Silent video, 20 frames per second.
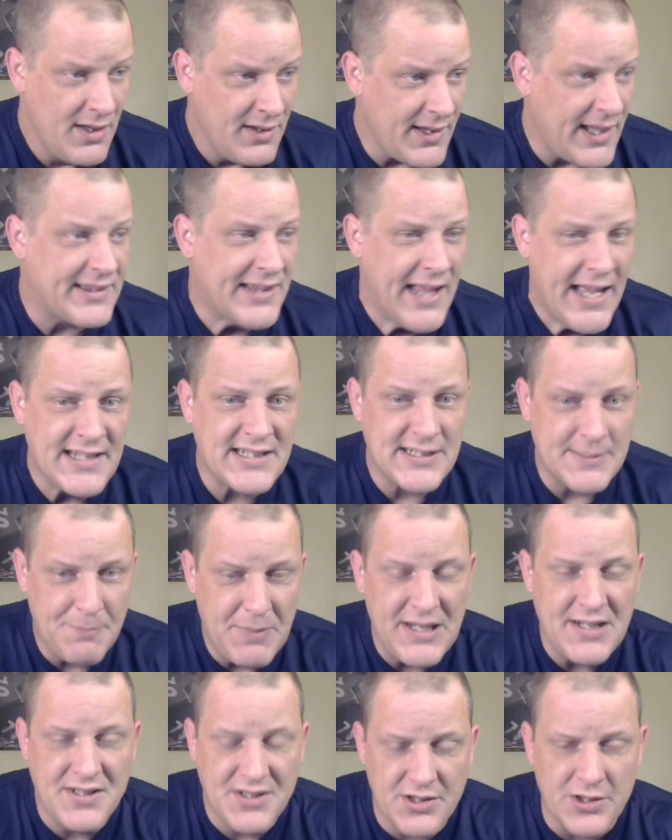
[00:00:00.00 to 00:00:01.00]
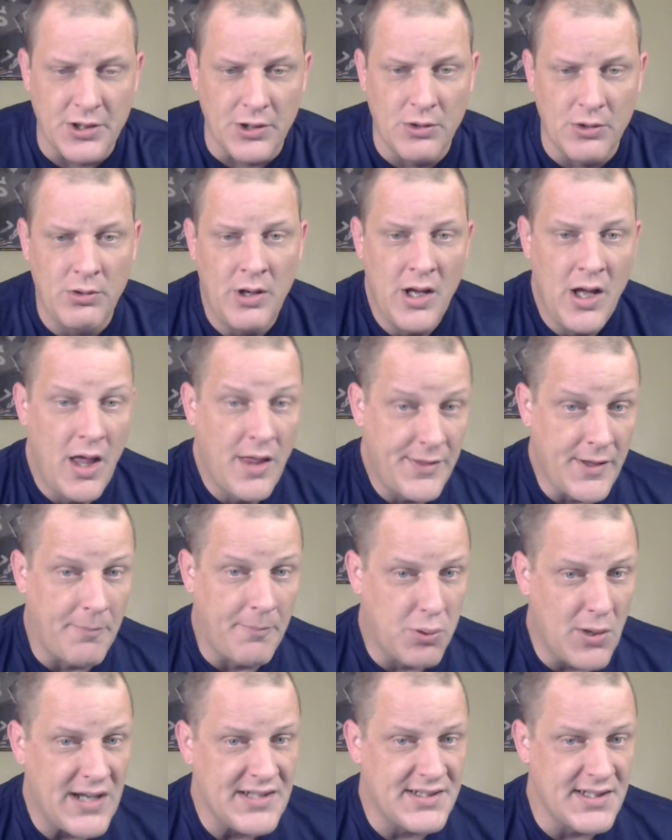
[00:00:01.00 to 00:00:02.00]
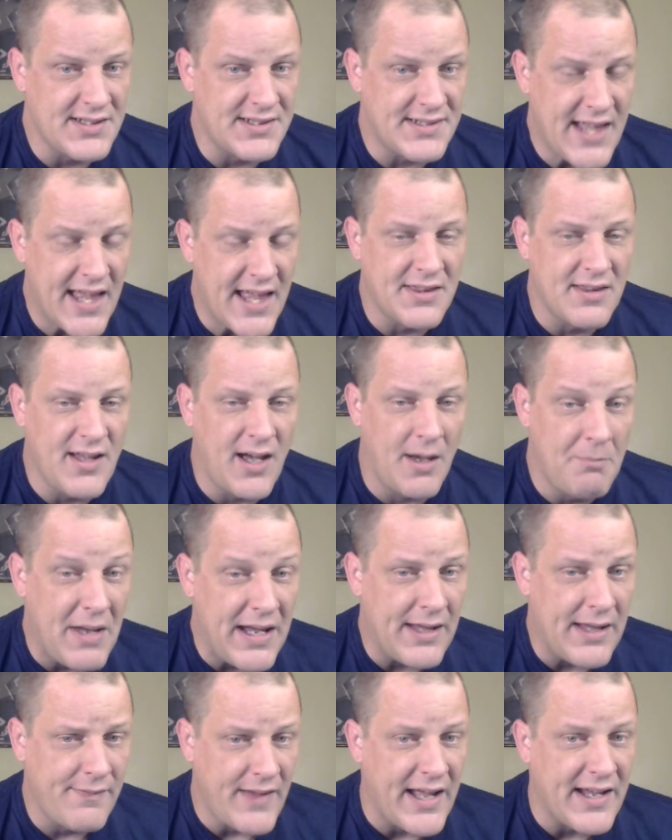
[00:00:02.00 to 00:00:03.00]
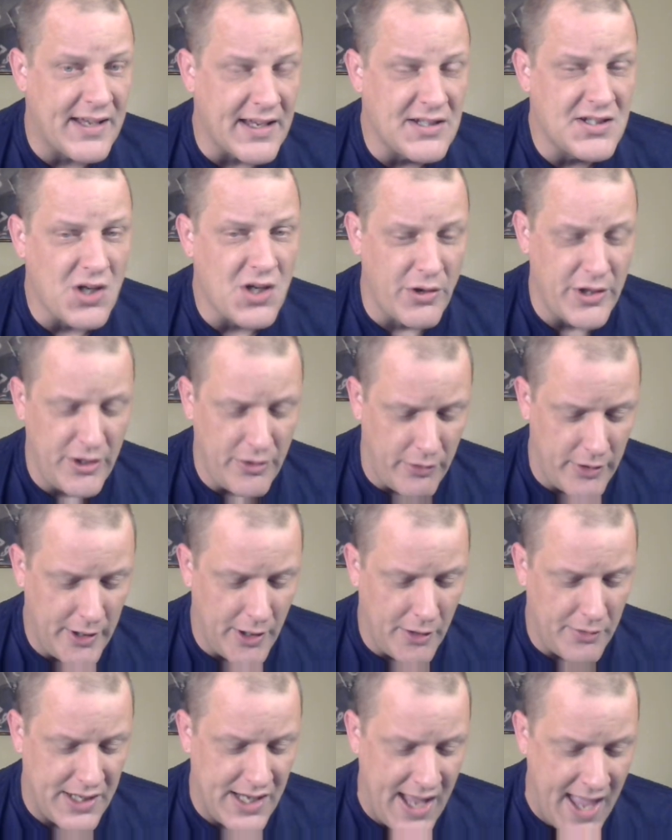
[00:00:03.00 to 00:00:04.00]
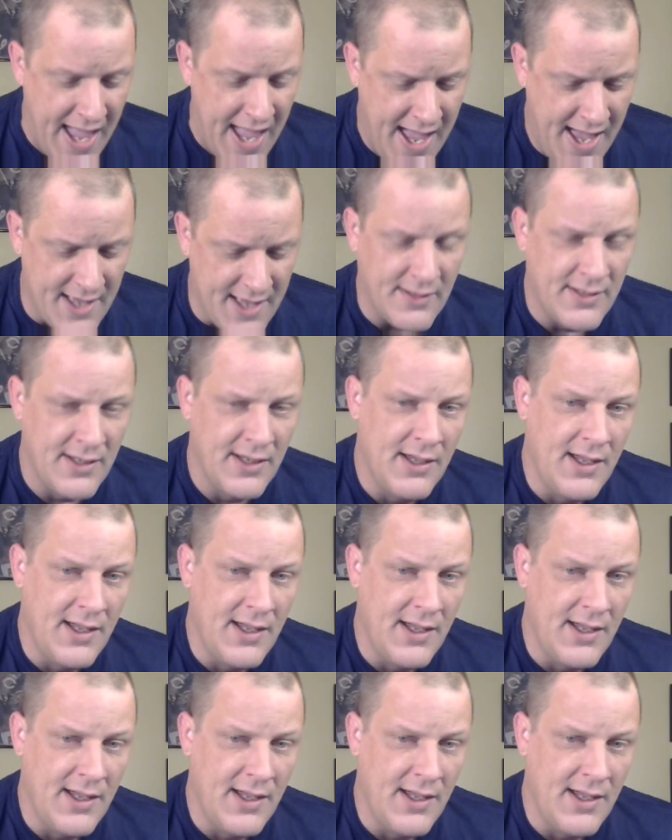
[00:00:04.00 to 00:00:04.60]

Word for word: Like that speaks to the presence that a man like Antonio Inoki had.